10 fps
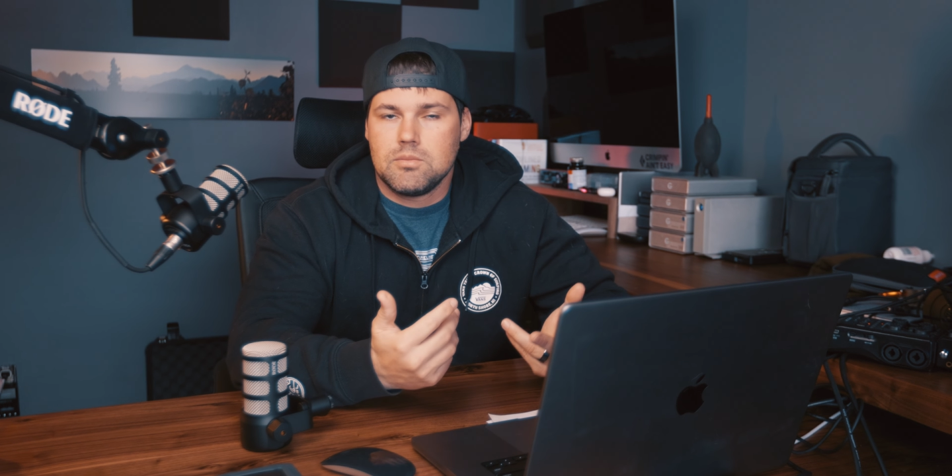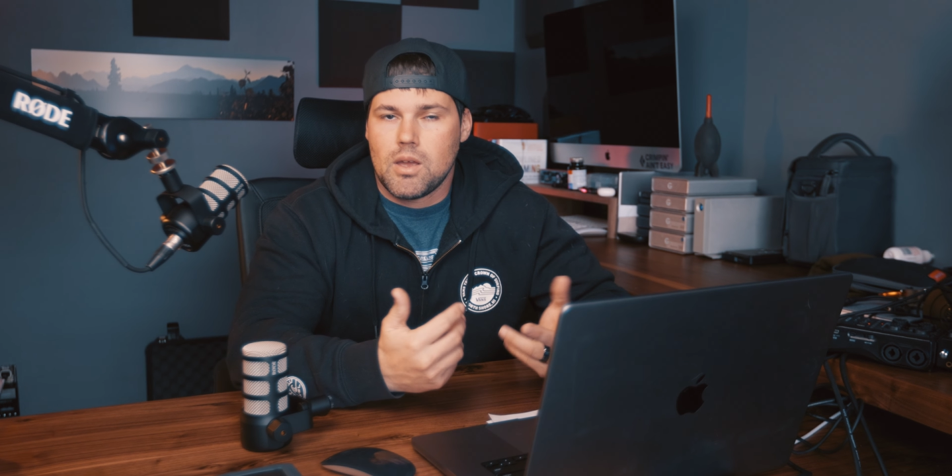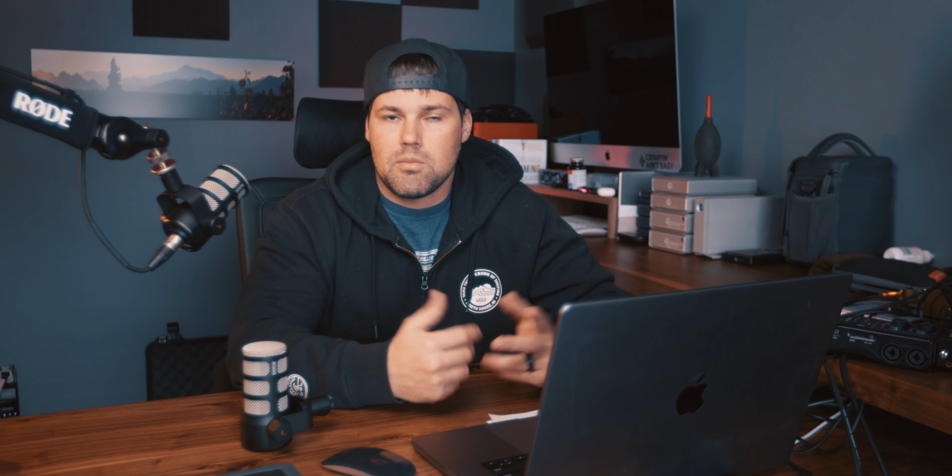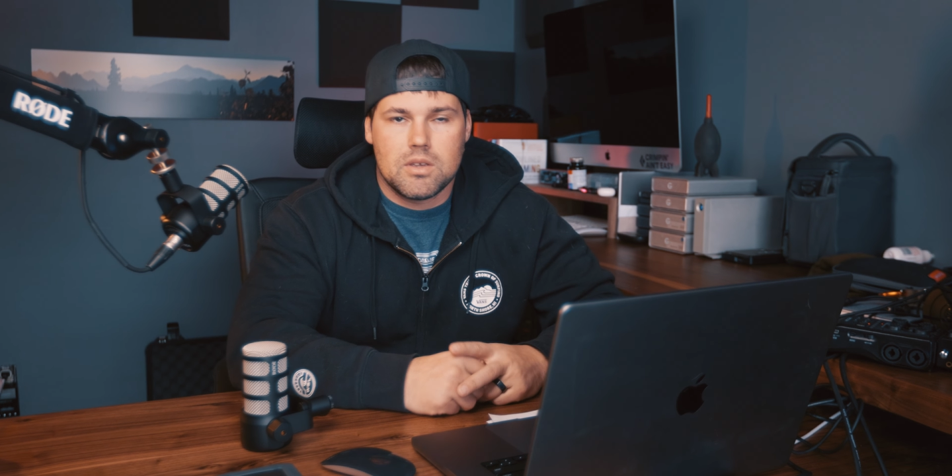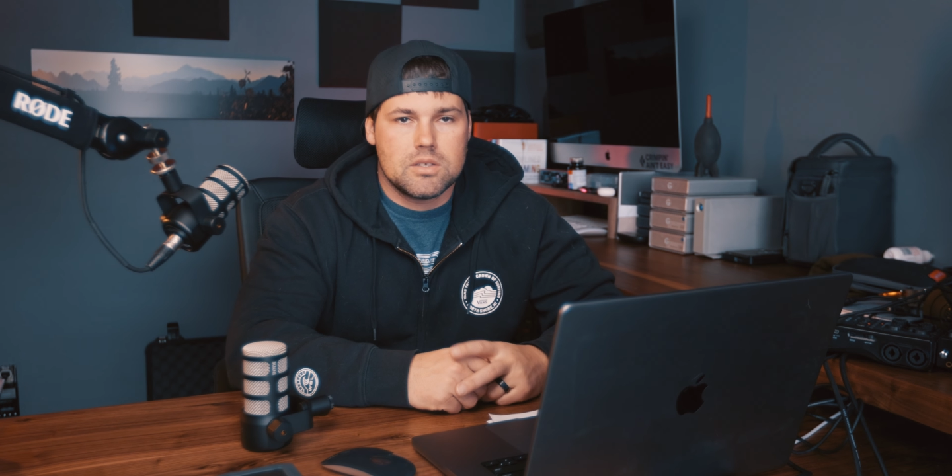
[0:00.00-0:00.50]

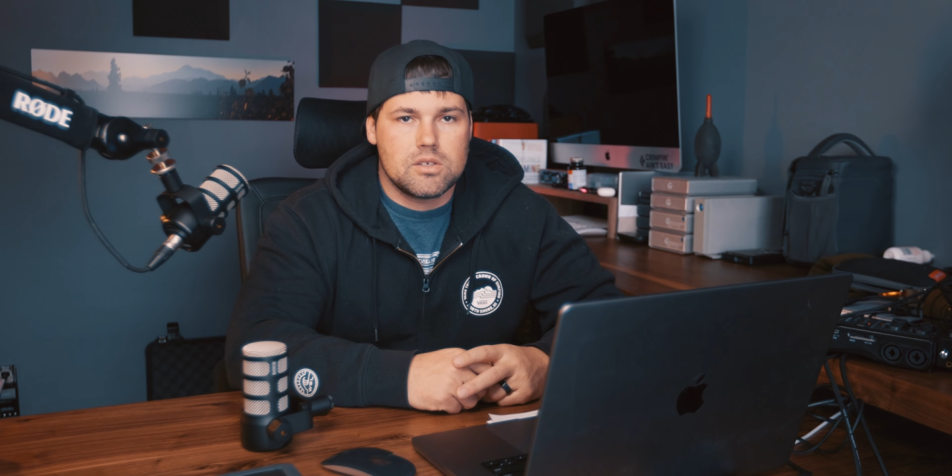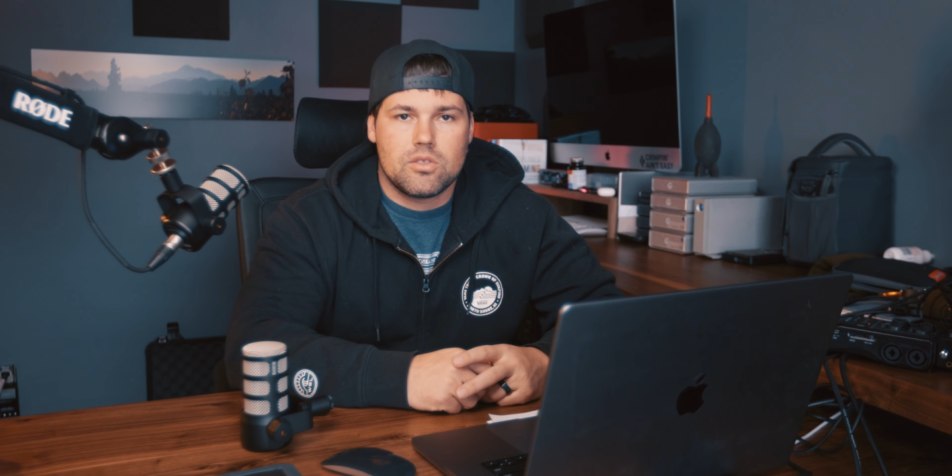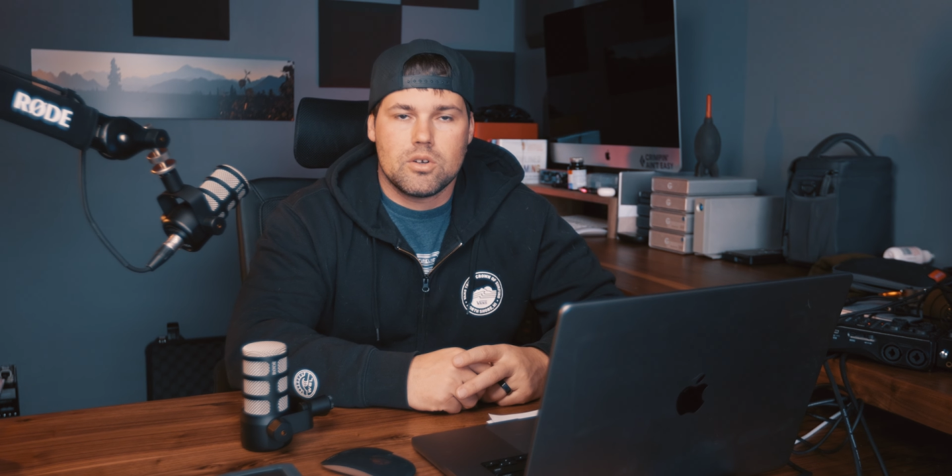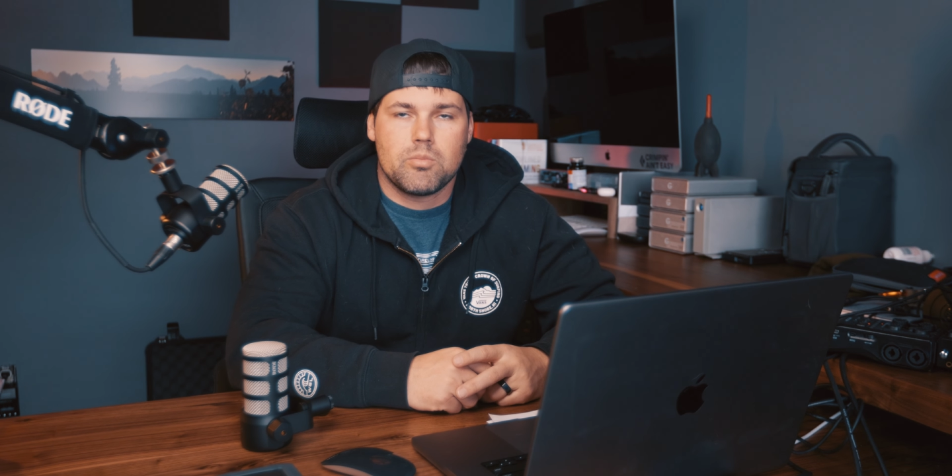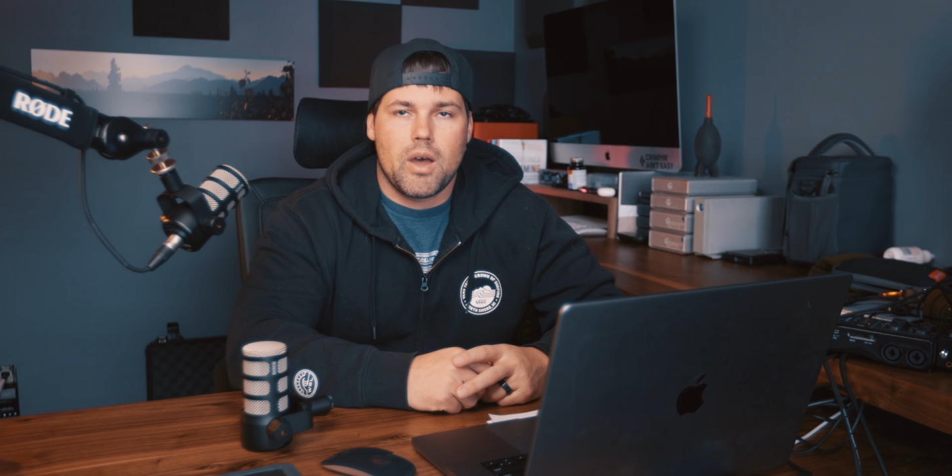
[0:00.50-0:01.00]
maybe as a
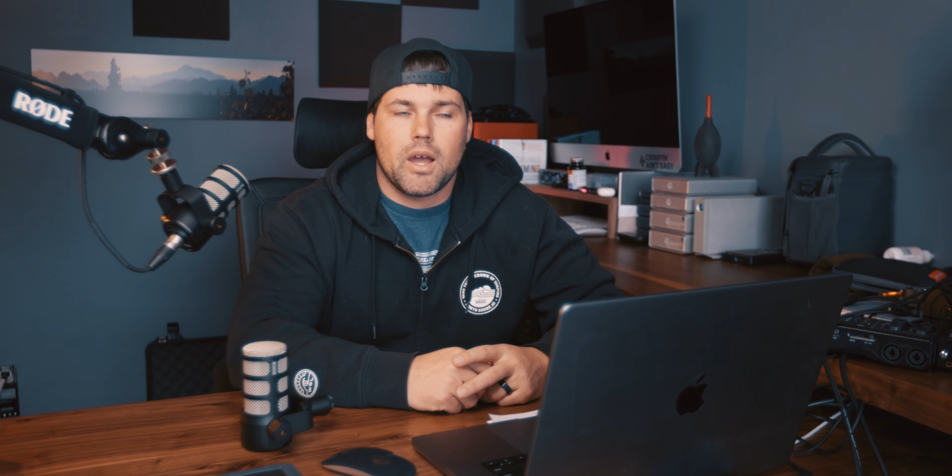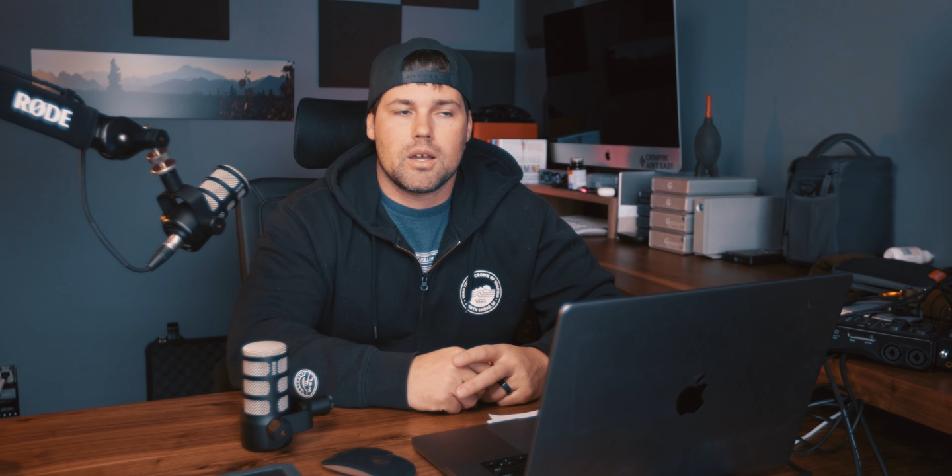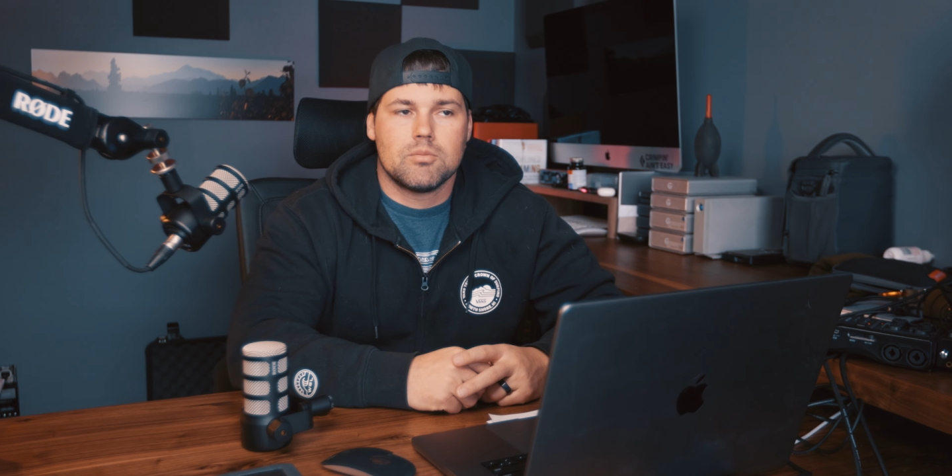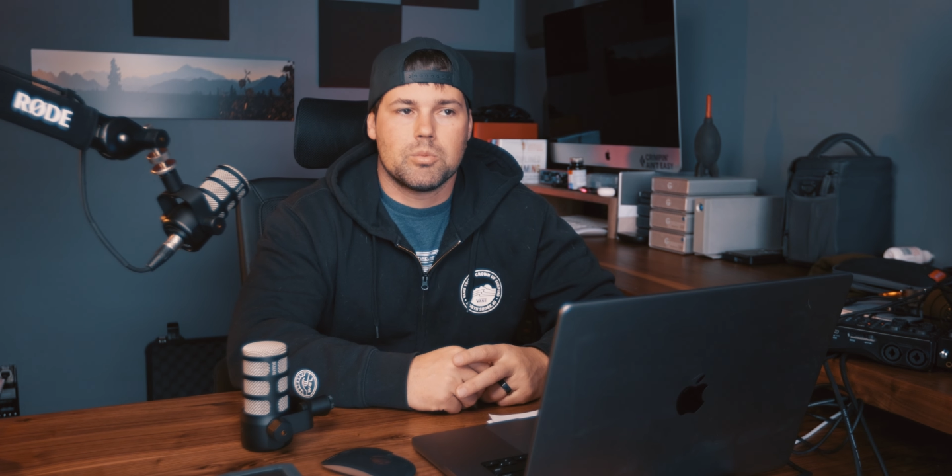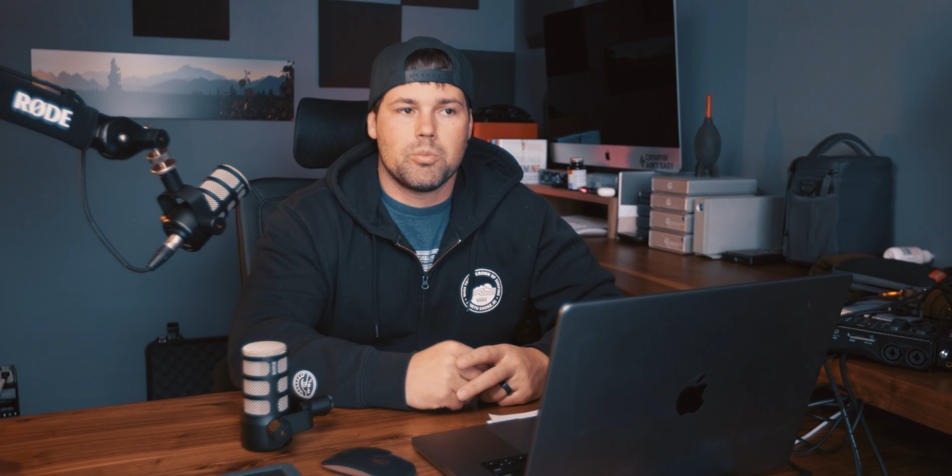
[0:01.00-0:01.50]
third
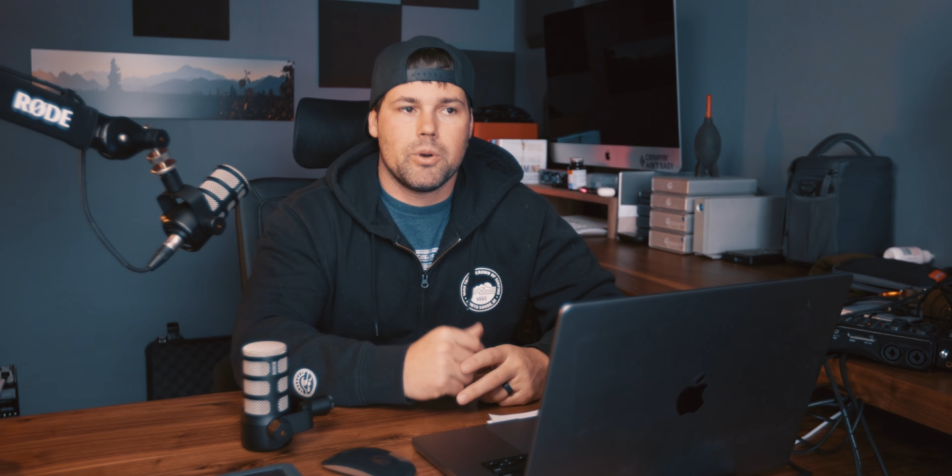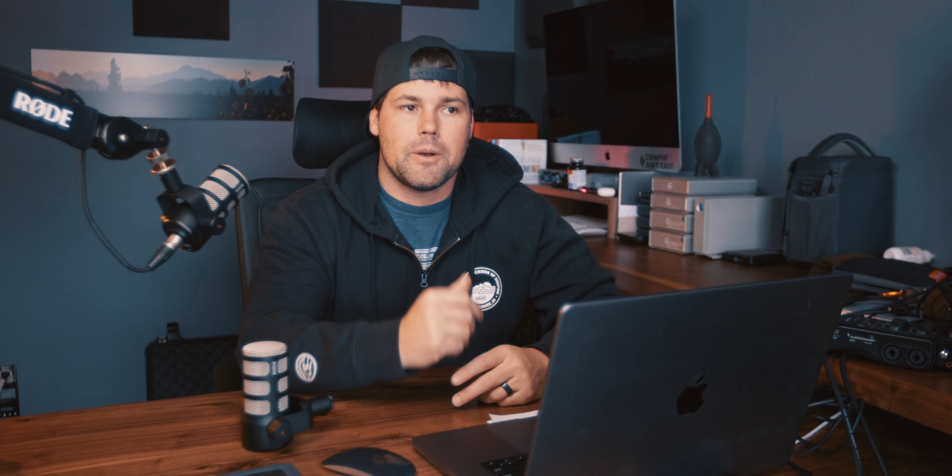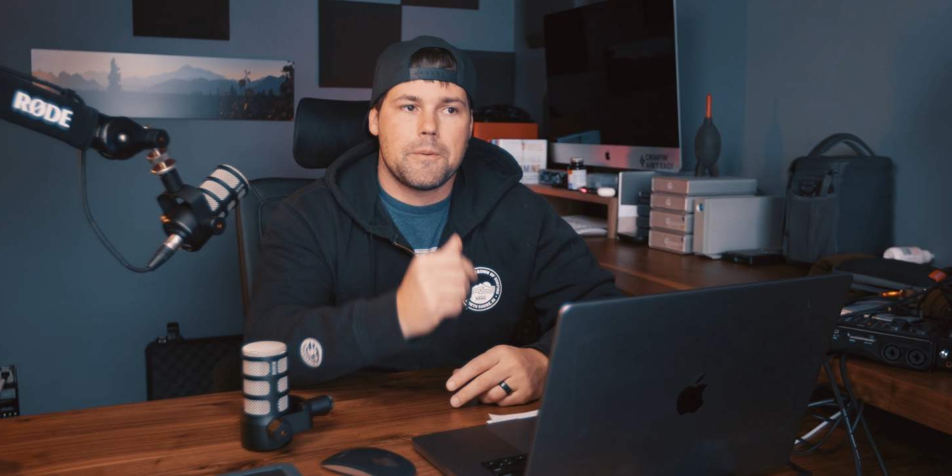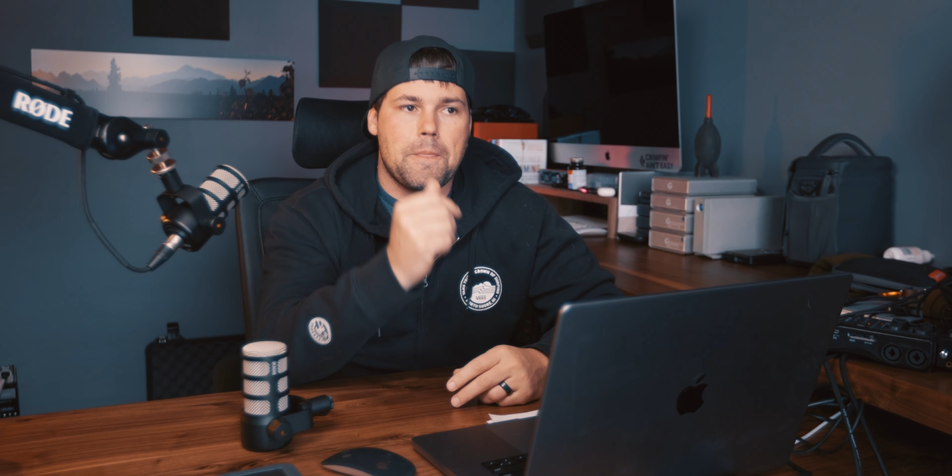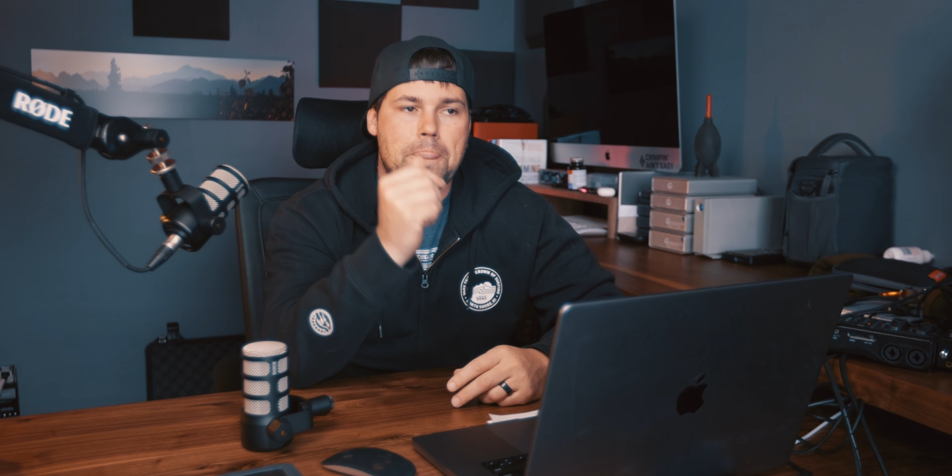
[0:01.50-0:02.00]
backup. But